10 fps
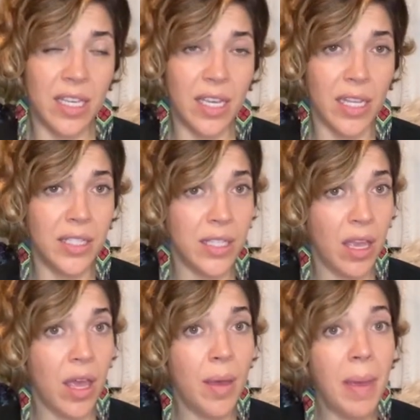get
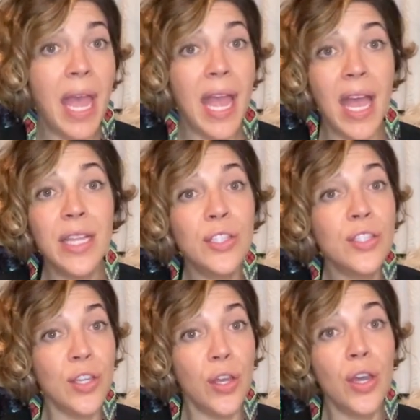some
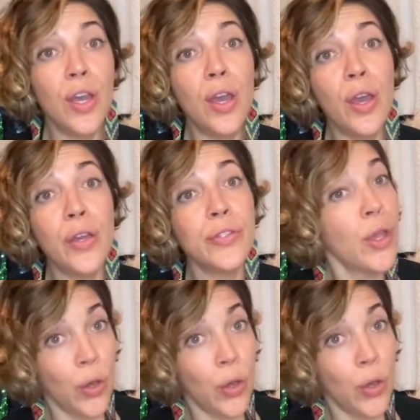answers.